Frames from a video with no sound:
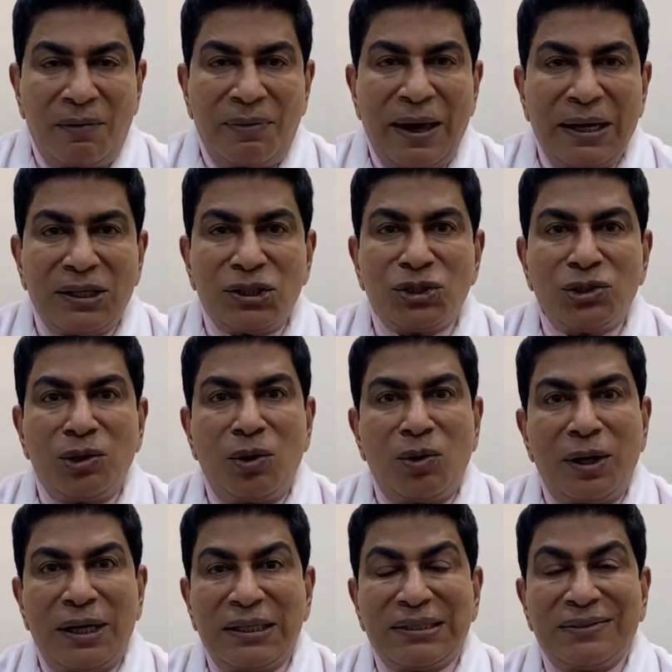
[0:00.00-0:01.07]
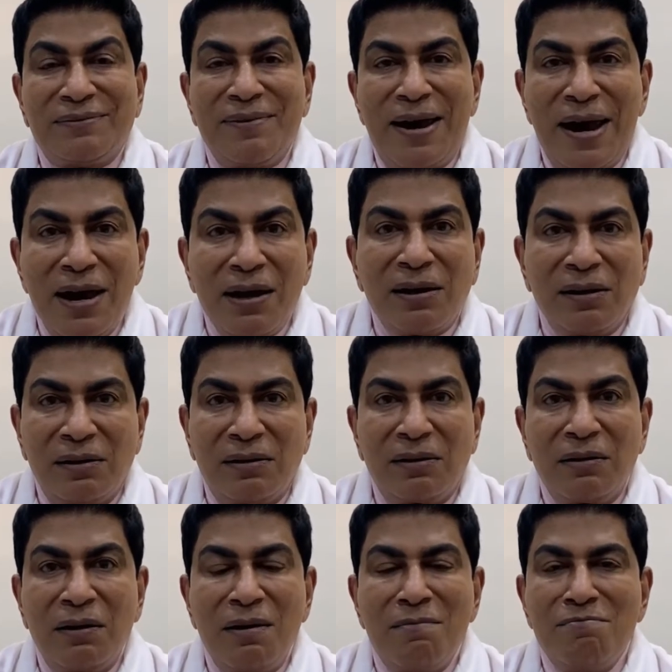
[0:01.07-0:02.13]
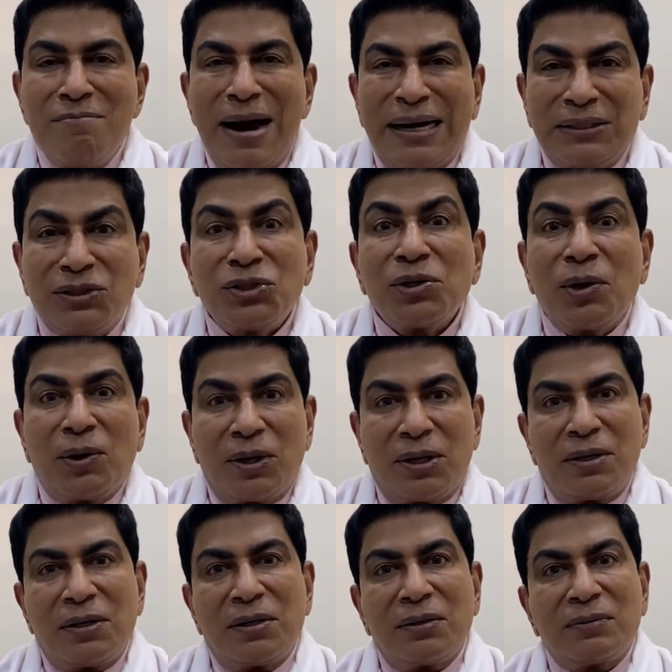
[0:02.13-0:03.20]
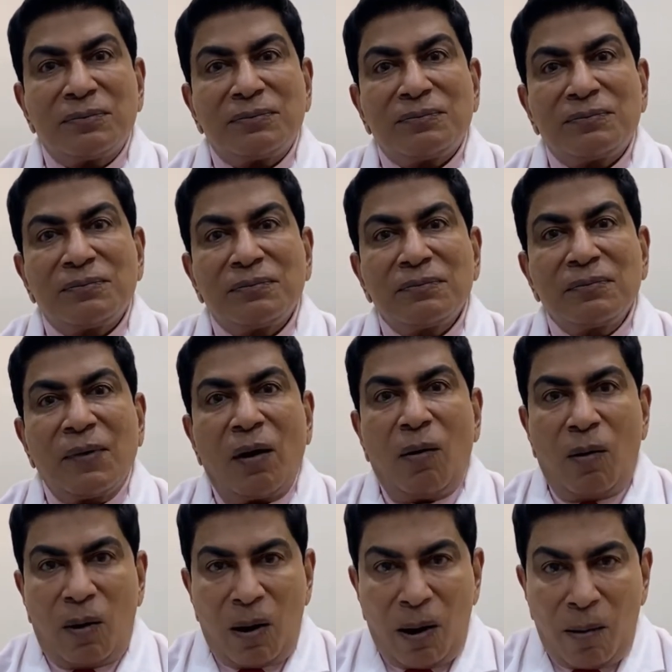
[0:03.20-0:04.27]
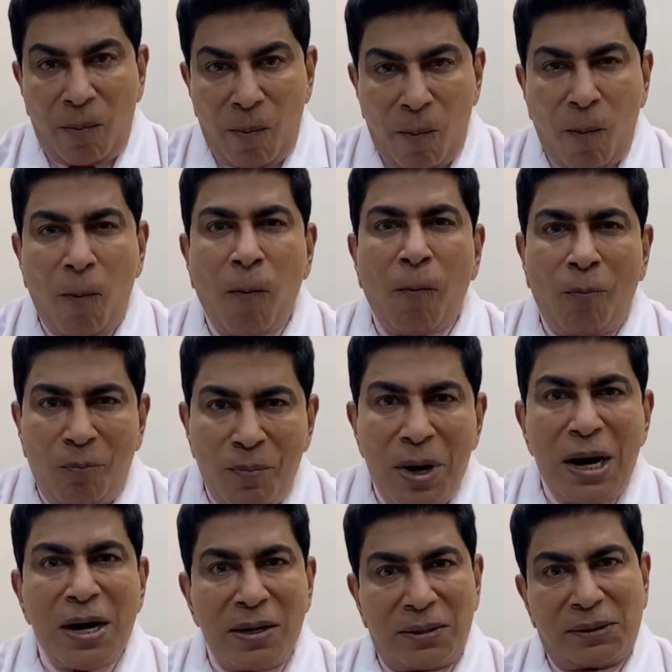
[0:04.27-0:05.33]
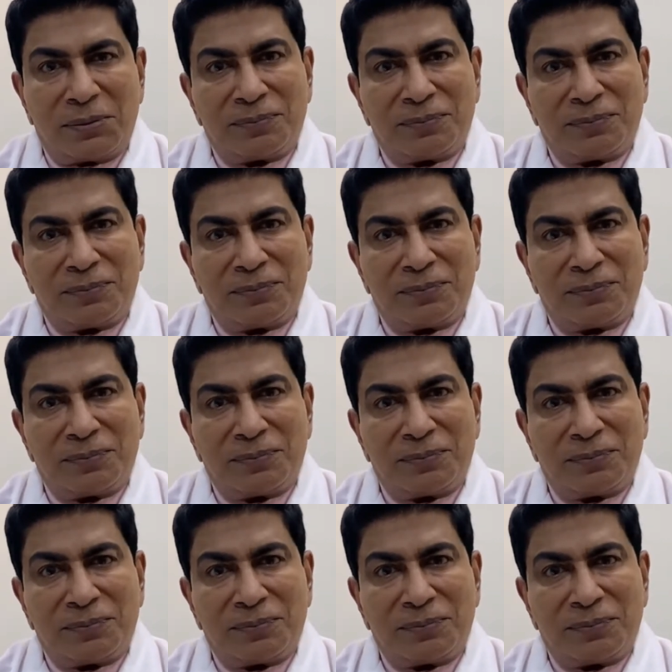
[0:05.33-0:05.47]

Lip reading: that is known as vehicular manslaughter or murder.